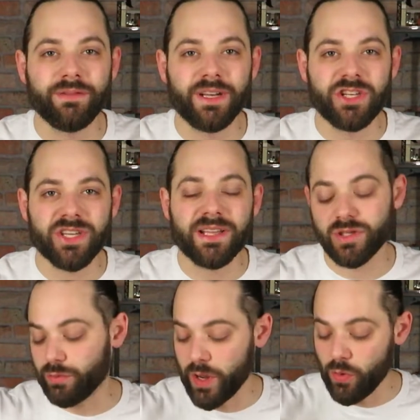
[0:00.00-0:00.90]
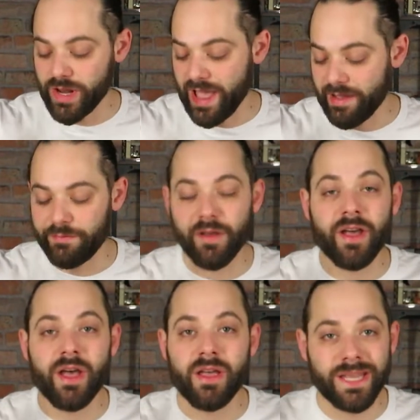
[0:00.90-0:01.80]
Village sets, so we only have
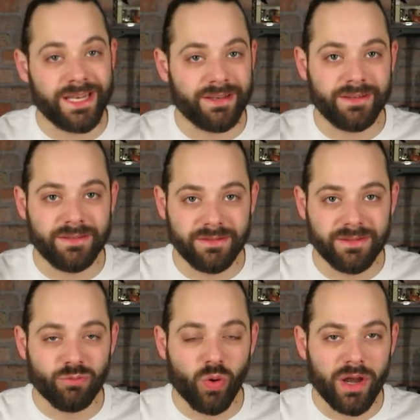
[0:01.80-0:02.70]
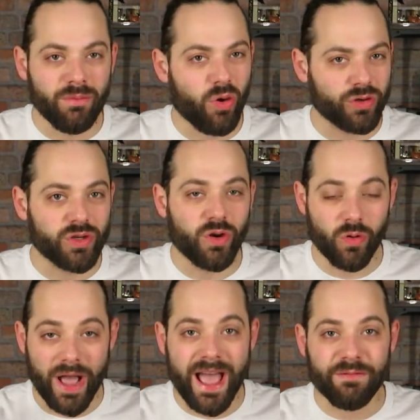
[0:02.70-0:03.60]
one more to
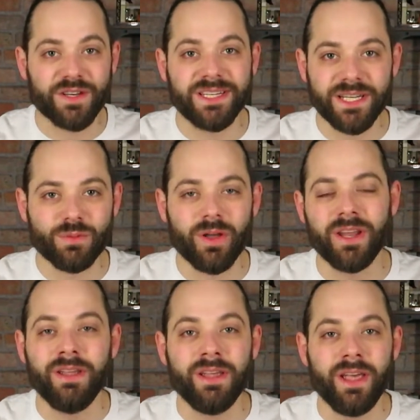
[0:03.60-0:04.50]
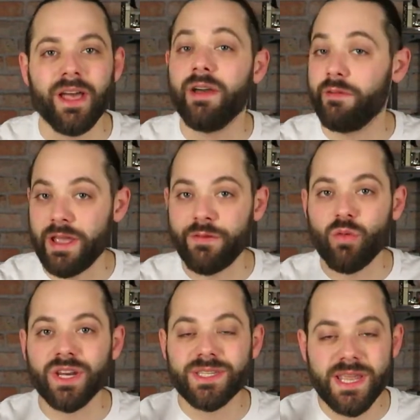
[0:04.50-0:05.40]
go after this one. If
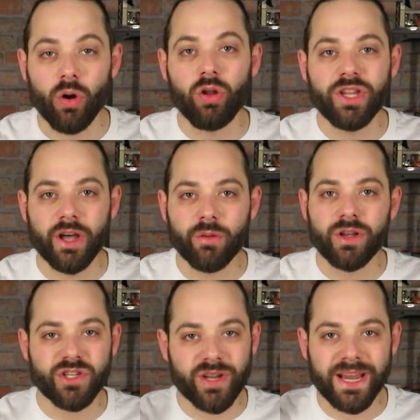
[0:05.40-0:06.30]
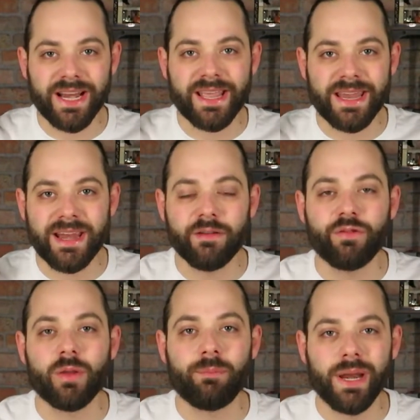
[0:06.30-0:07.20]
you want to see all the other ones, you can click here
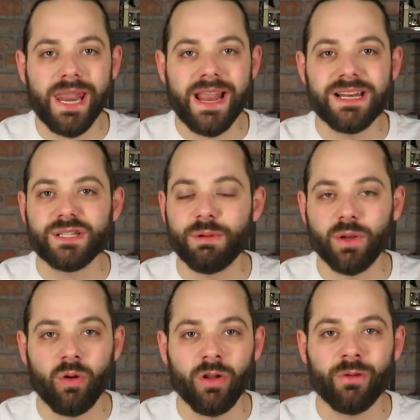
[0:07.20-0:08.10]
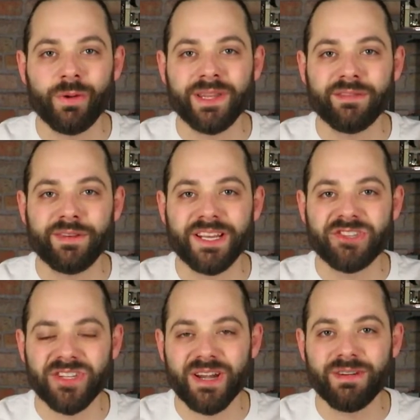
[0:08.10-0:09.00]
for the playlist with all the Winter
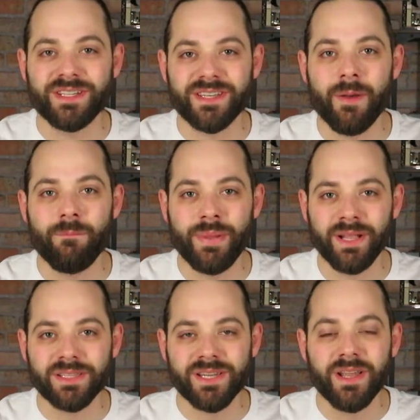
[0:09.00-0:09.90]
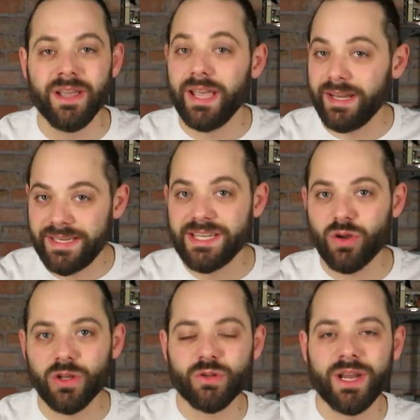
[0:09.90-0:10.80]
Village series builds.
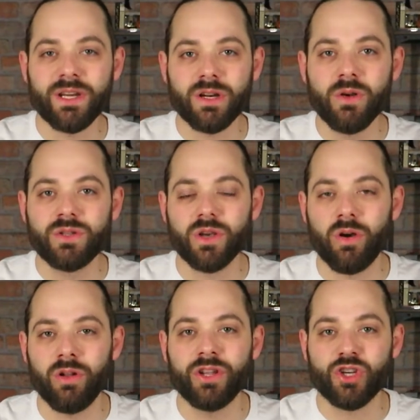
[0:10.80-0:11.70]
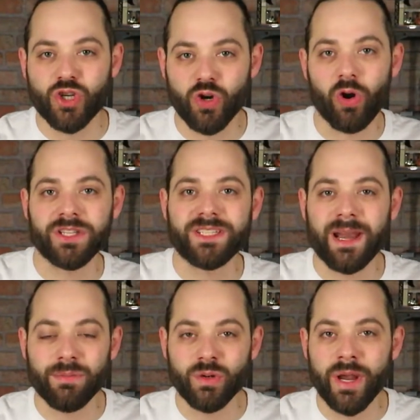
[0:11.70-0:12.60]
These also includes all the shorts
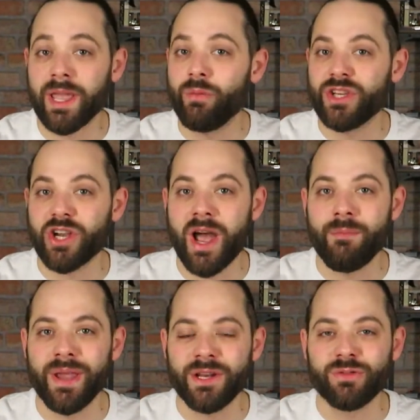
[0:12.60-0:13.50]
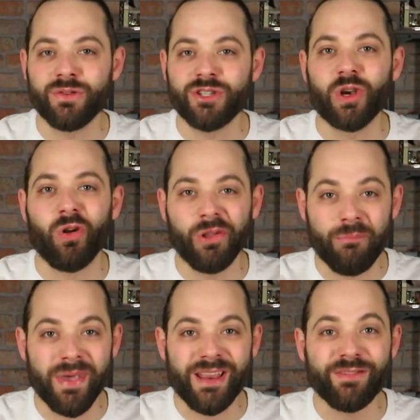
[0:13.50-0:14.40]
that I'm doing, in which I'm introducing all the
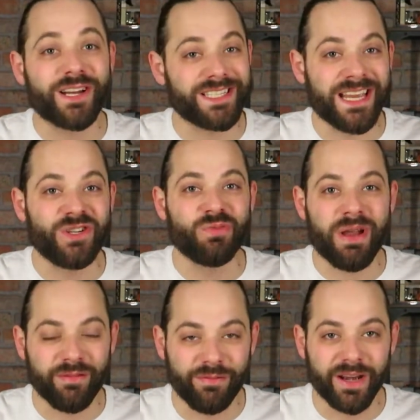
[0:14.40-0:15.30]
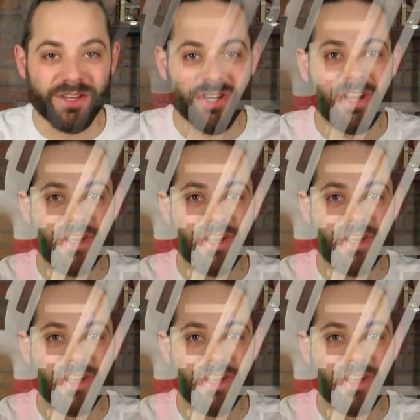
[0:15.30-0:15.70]
minifigures into my village.